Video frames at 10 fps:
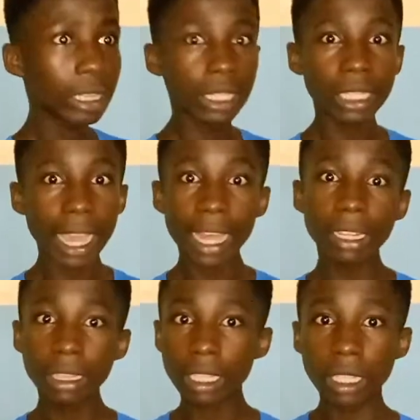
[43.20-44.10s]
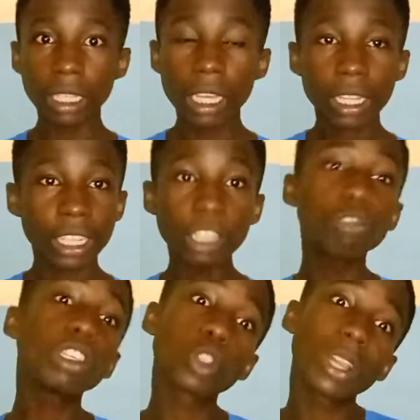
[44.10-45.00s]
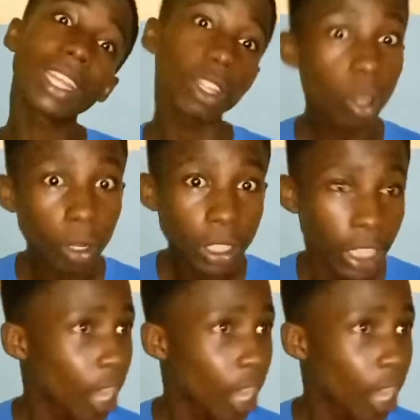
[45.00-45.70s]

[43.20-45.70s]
the interest to learn the course.